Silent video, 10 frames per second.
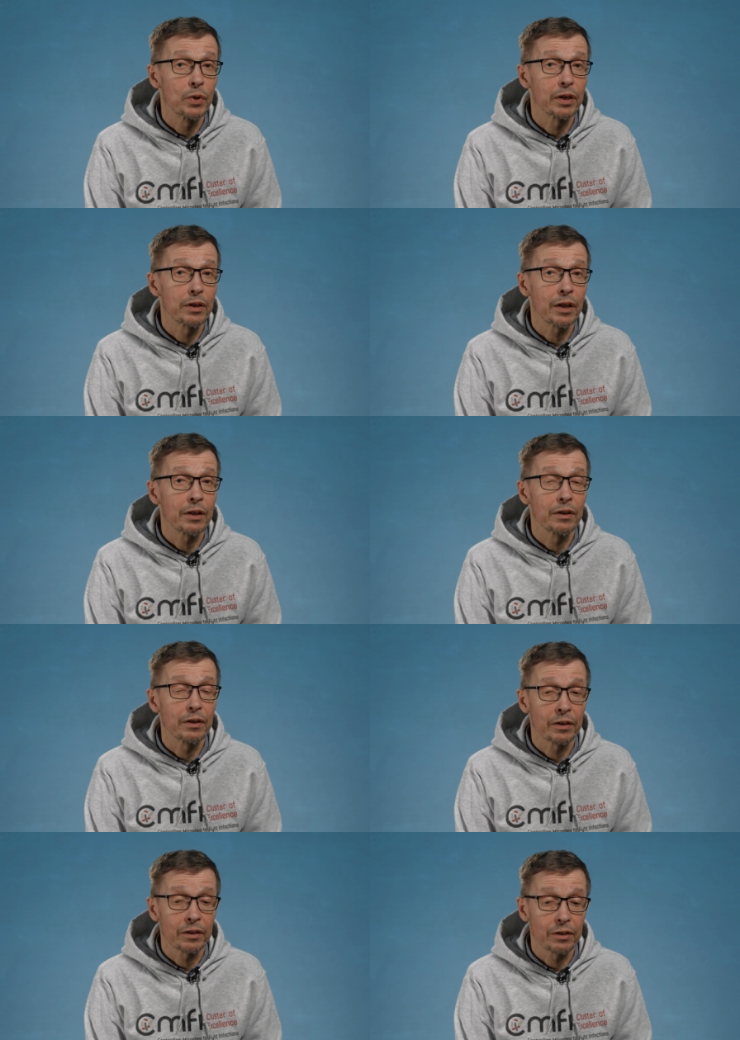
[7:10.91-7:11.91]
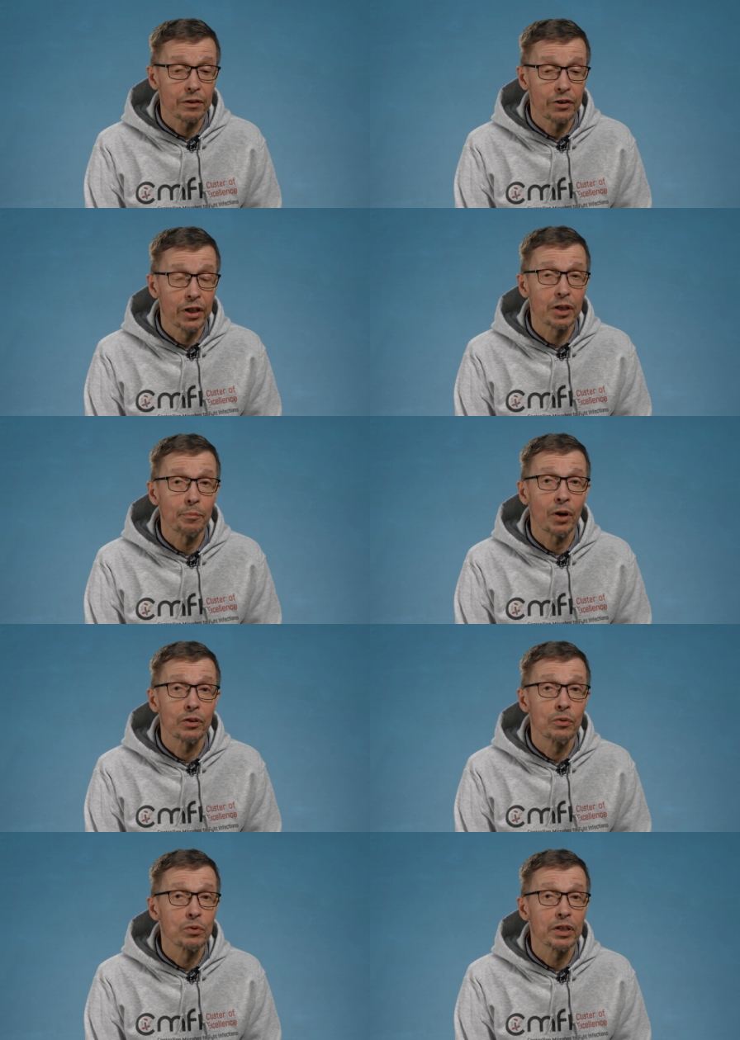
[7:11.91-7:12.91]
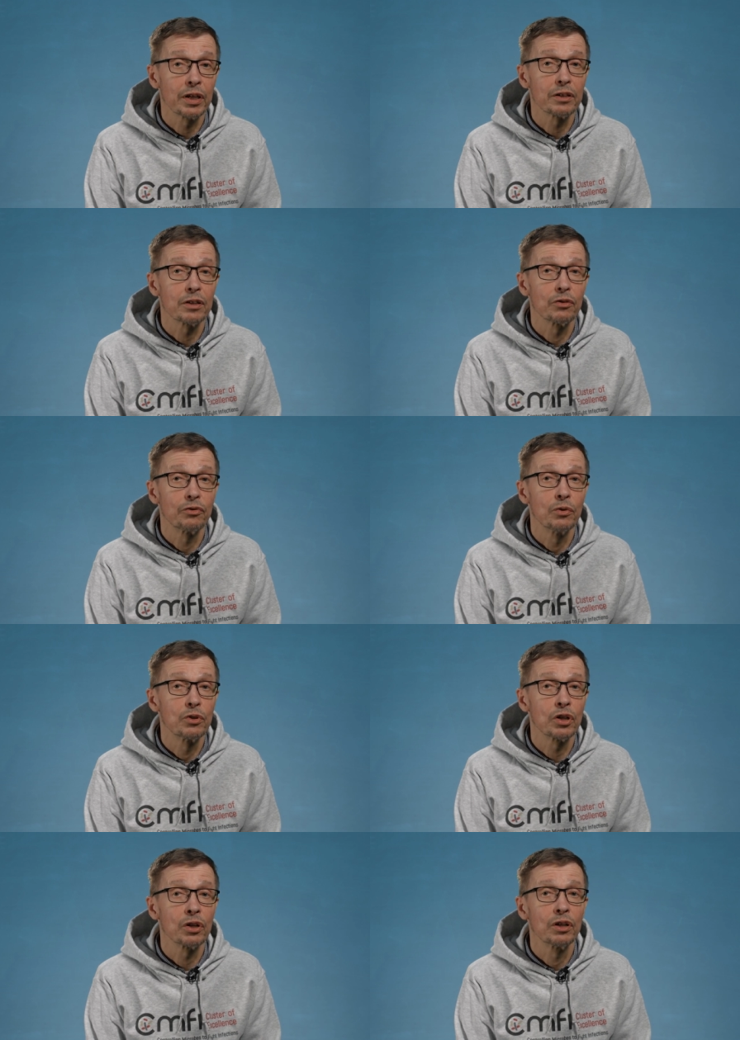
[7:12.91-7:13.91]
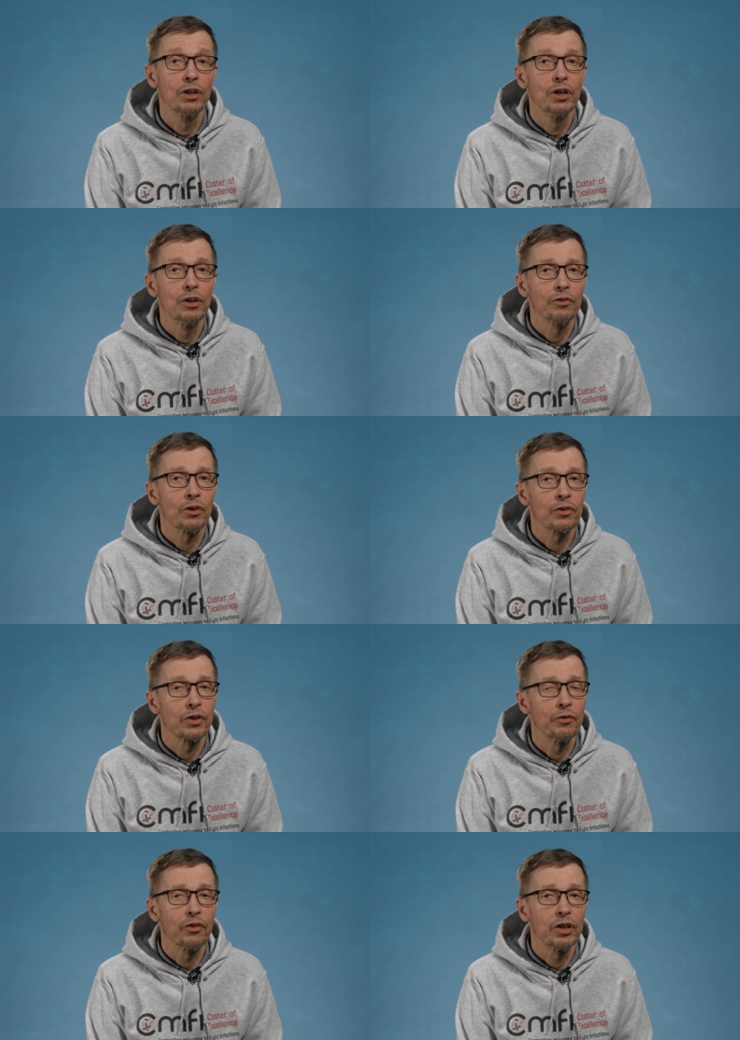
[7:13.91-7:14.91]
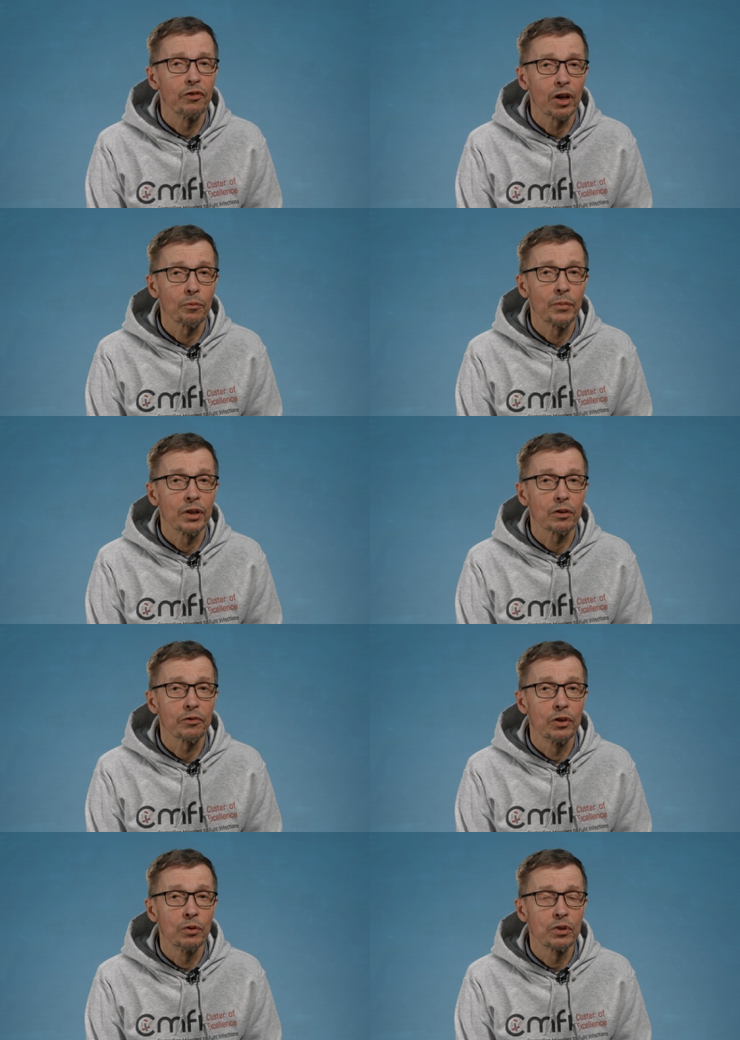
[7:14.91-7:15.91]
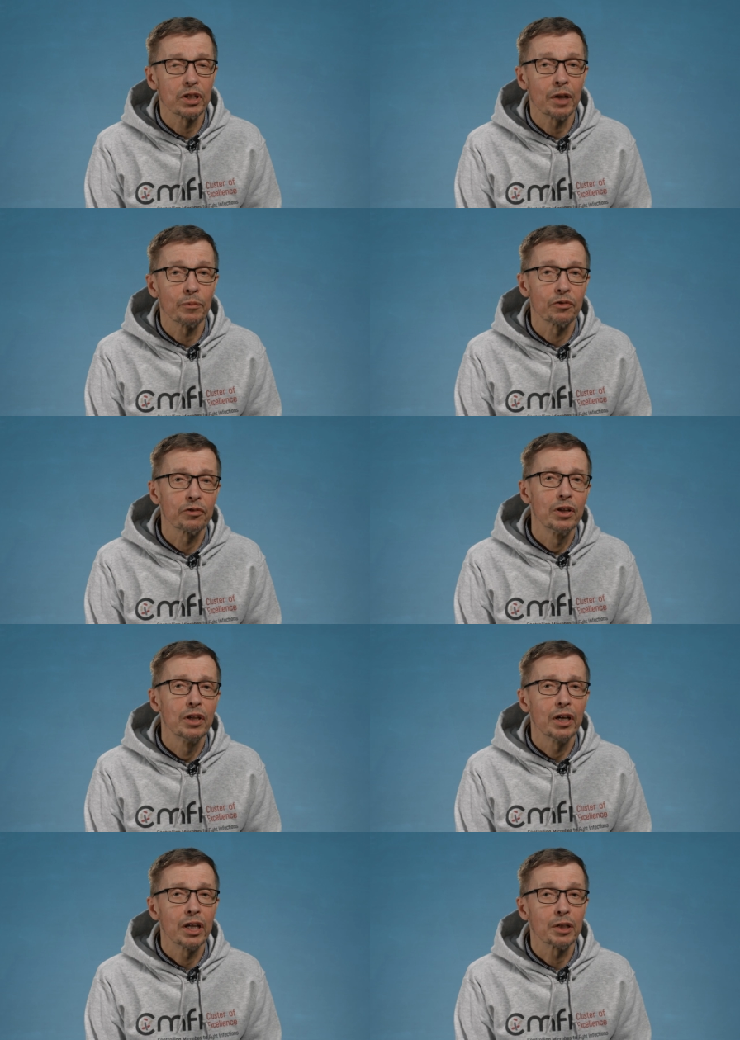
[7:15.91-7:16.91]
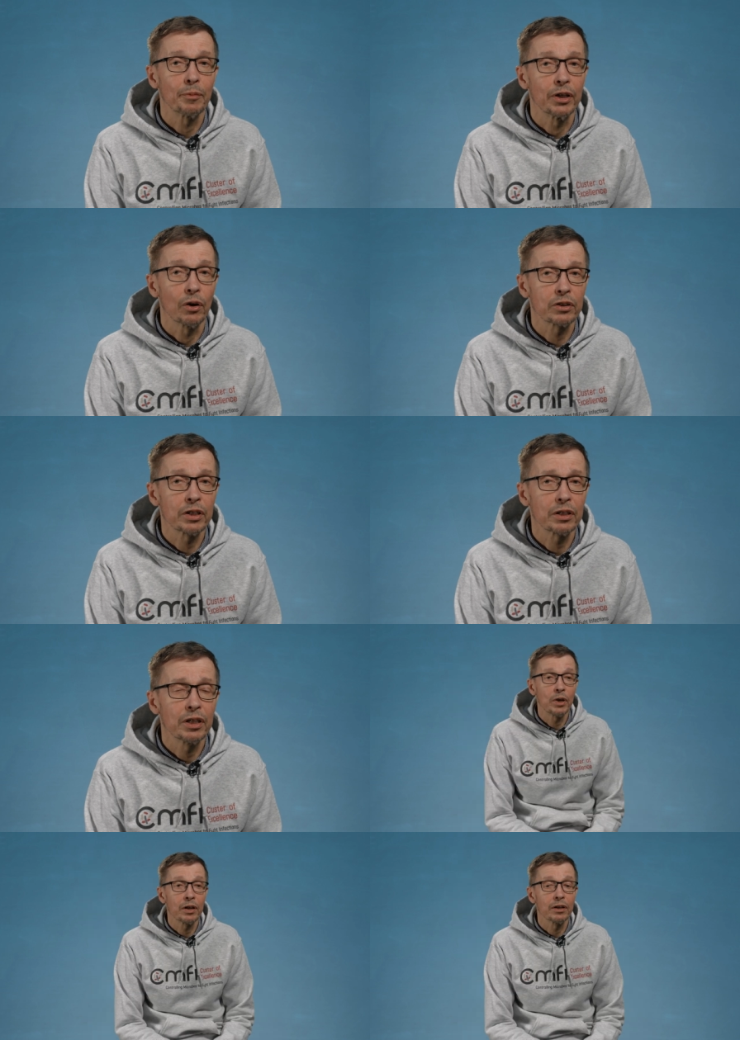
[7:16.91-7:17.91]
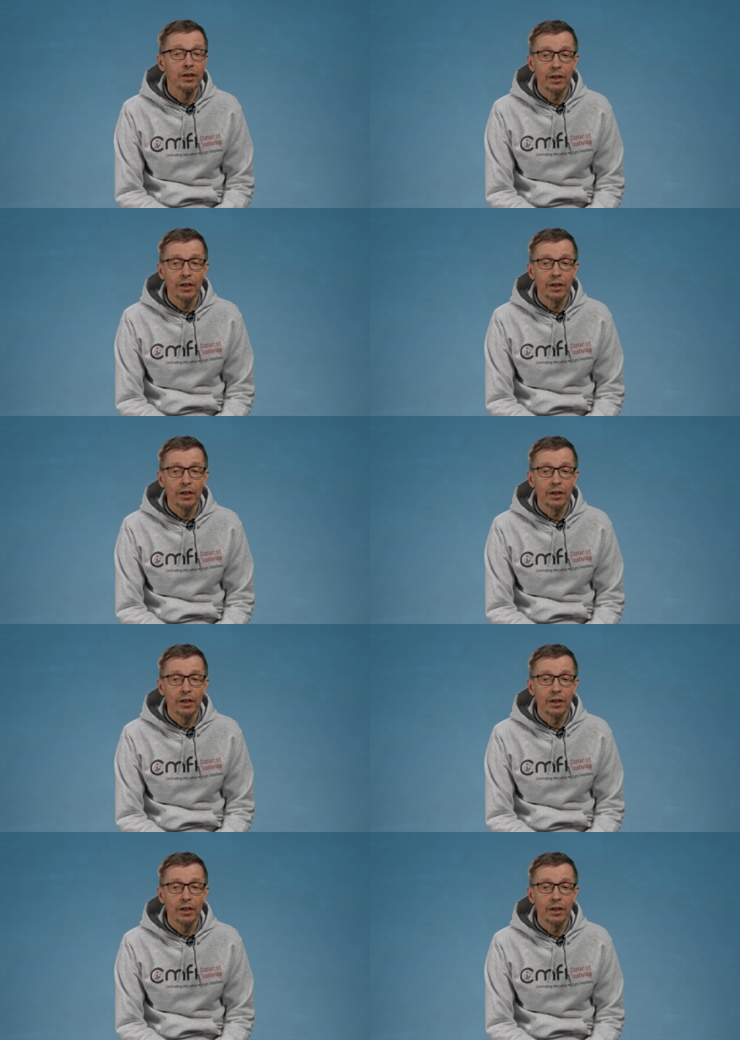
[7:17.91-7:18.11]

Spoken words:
We can think about using it in the future for the development of a new type of antibiotic. We are